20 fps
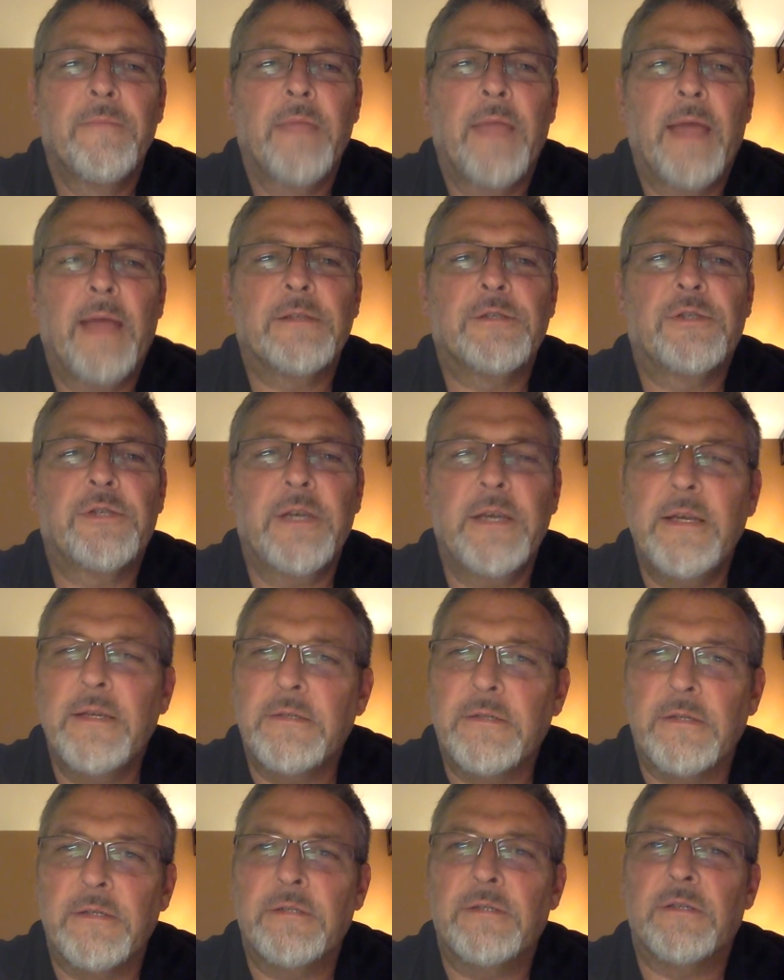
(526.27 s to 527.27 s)
had
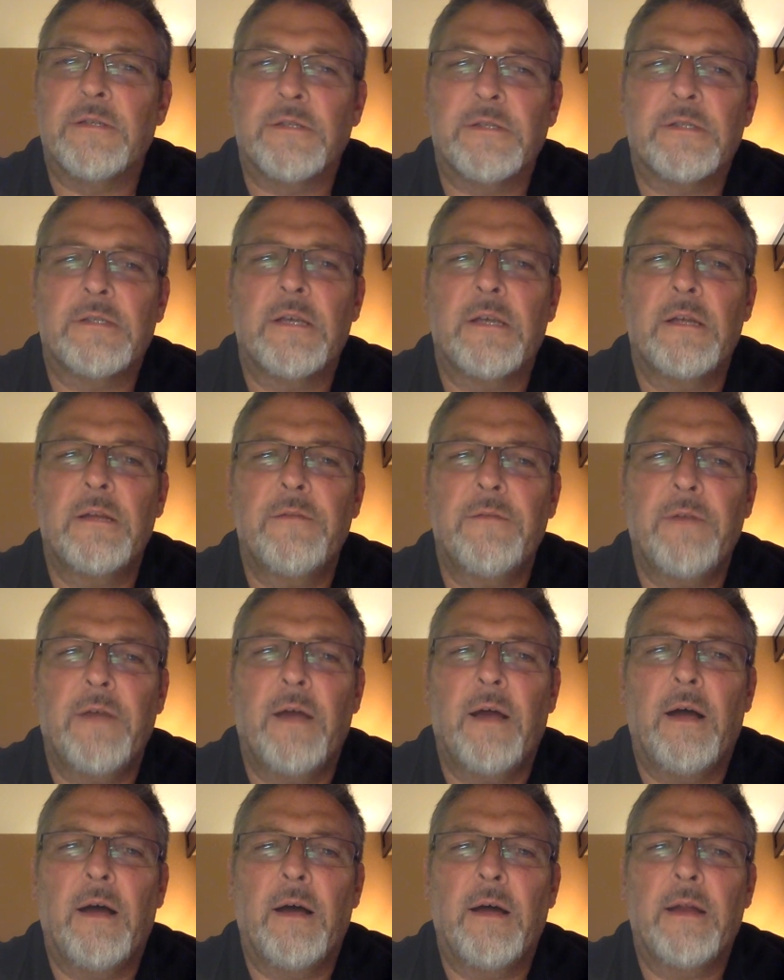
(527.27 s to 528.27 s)
Jesus, the Son of
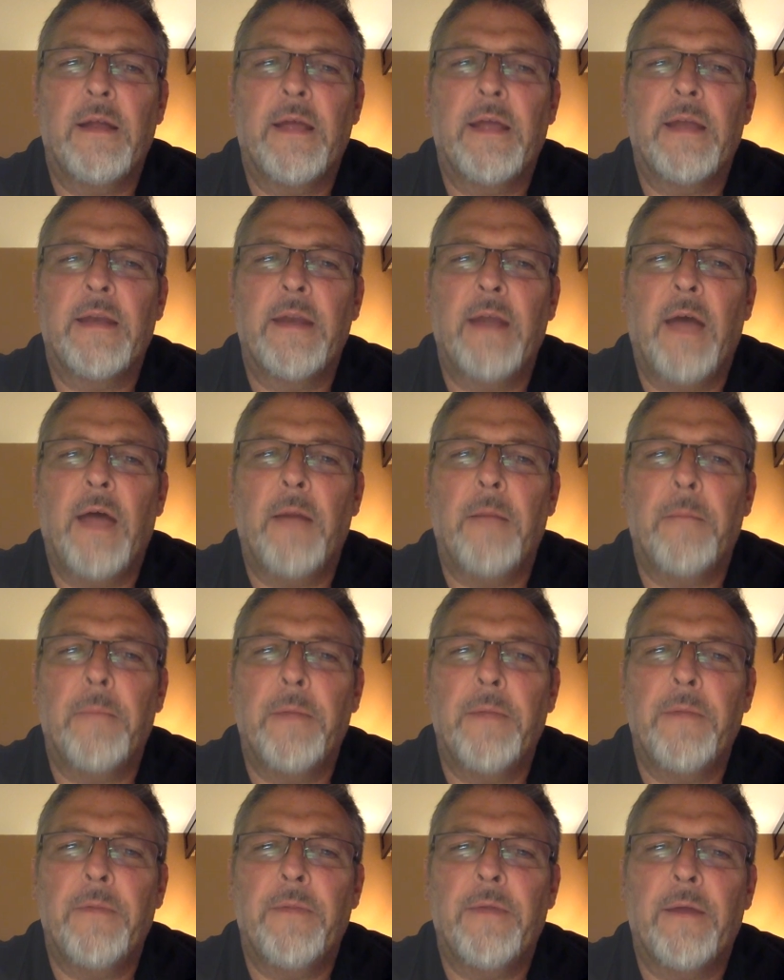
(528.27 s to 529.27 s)
God, had not
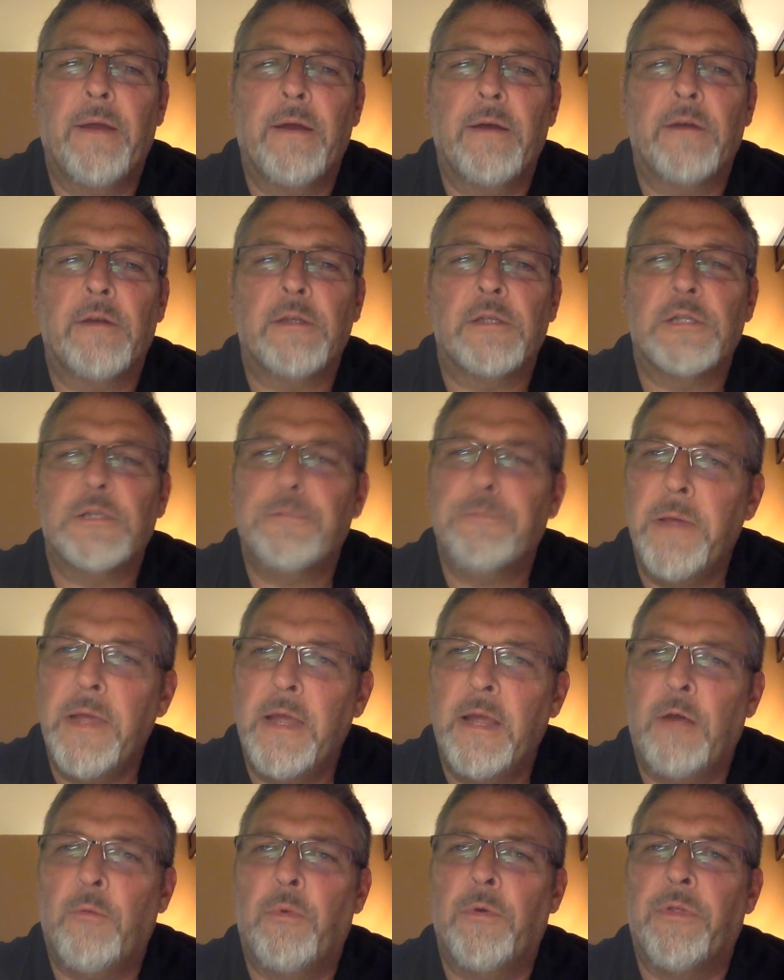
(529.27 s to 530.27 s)
been there to
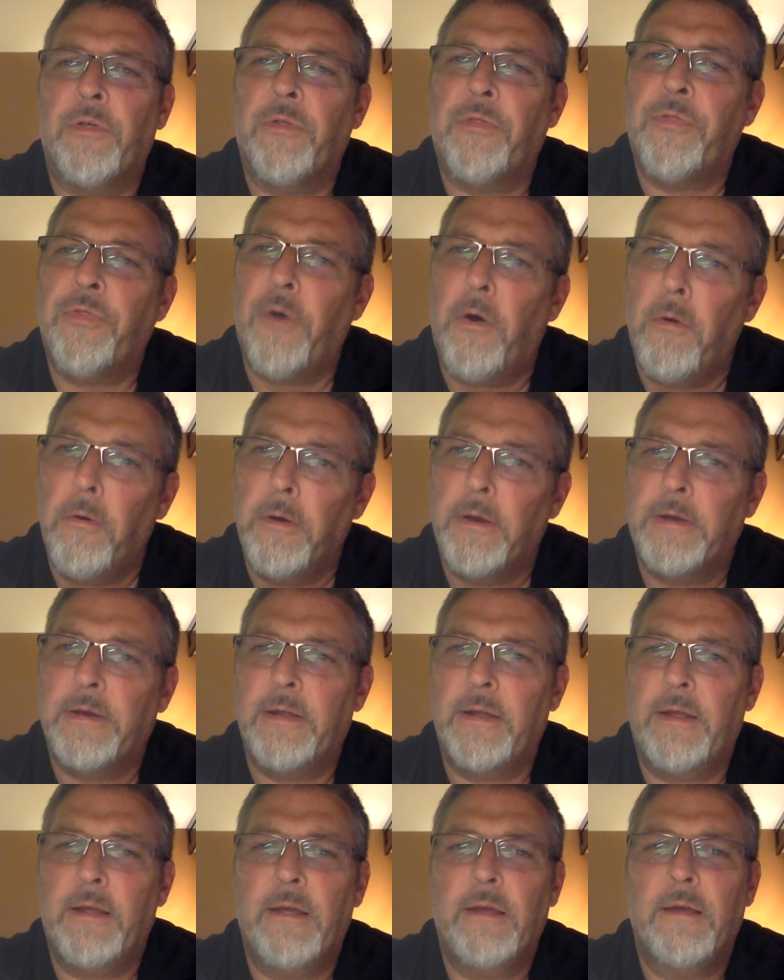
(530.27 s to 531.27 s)
speak with authority?